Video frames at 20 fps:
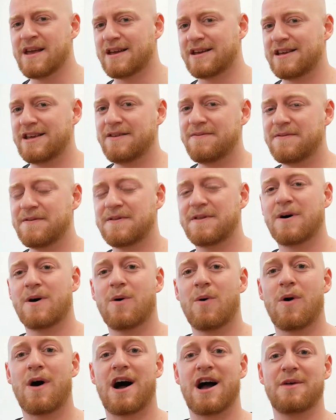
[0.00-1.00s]
Even
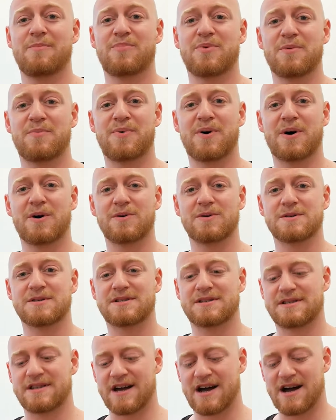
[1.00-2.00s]
though I
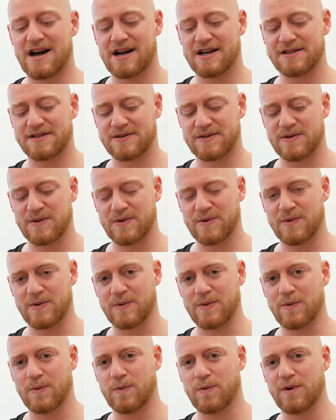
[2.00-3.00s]
propose that
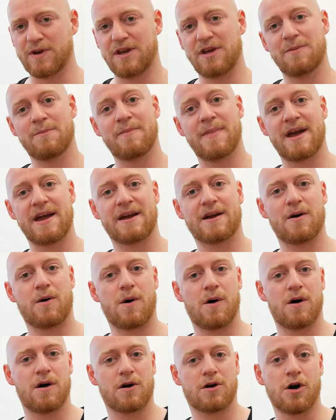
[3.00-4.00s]
we make
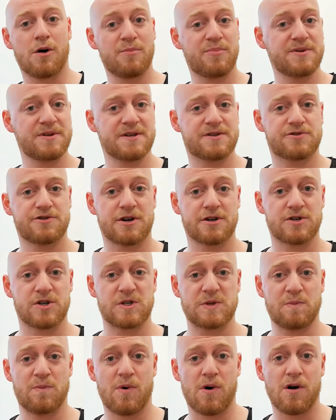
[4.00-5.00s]
our company
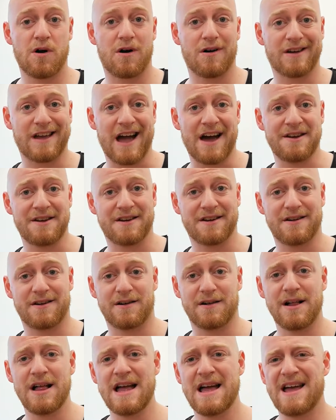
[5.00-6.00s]
structures more
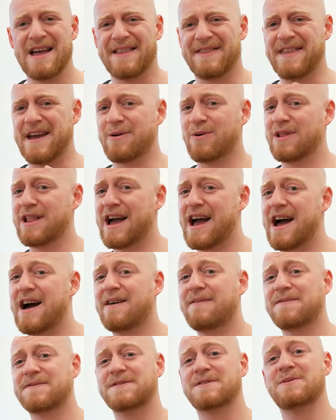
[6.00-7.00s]
organical, there will
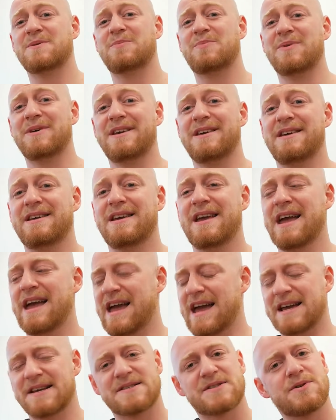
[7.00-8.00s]
have to be
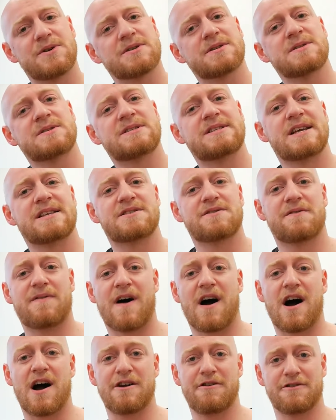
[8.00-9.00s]
a certain sense of
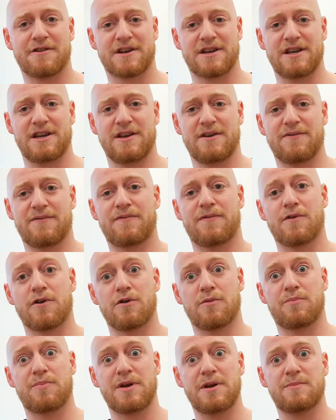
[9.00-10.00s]
hierarchy for
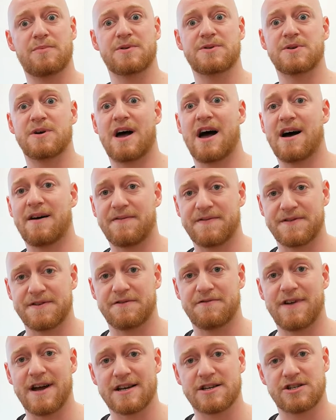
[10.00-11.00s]
people to have
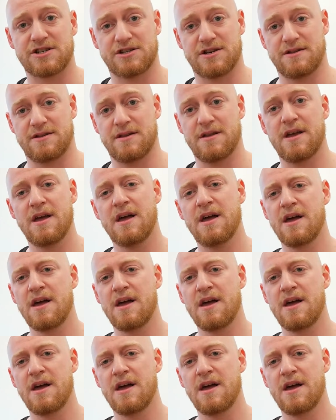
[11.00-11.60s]
direction